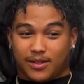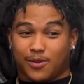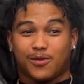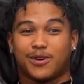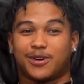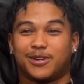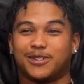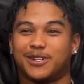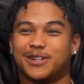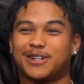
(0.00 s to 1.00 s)
nowhere
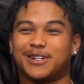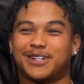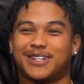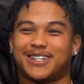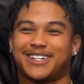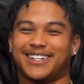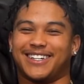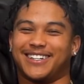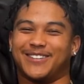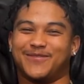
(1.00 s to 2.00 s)
close to here.
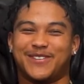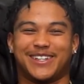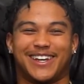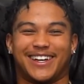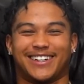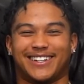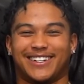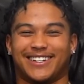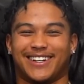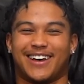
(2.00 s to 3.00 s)
Me, like,
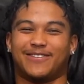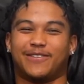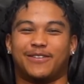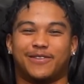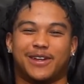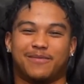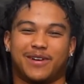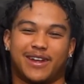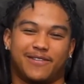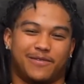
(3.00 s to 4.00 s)
I feel like my
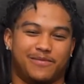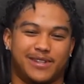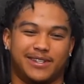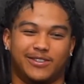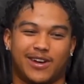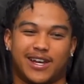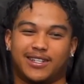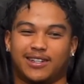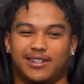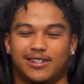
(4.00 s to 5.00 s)
life would be
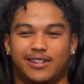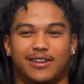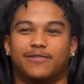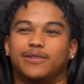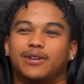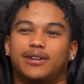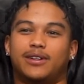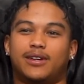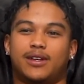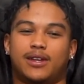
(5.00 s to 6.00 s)
drastically different,
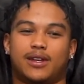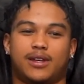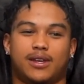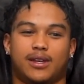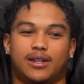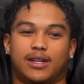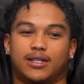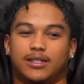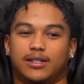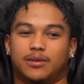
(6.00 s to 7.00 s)
and
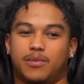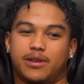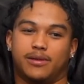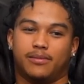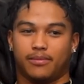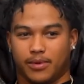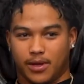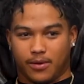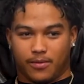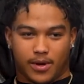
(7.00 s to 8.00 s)
that's just me
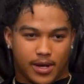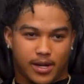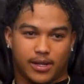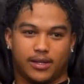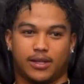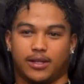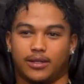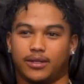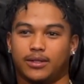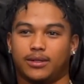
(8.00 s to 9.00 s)
being 100
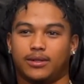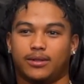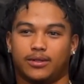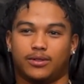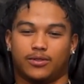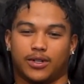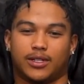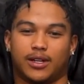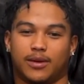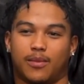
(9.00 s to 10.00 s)
and
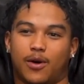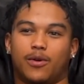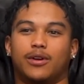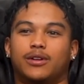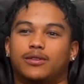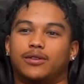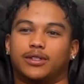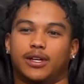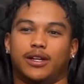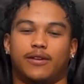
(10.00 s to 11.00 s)
trusting in my work, you know what
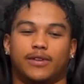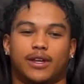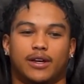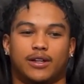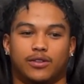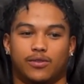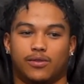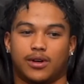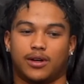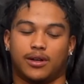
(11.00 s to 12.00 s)
I'm saying, everything I do.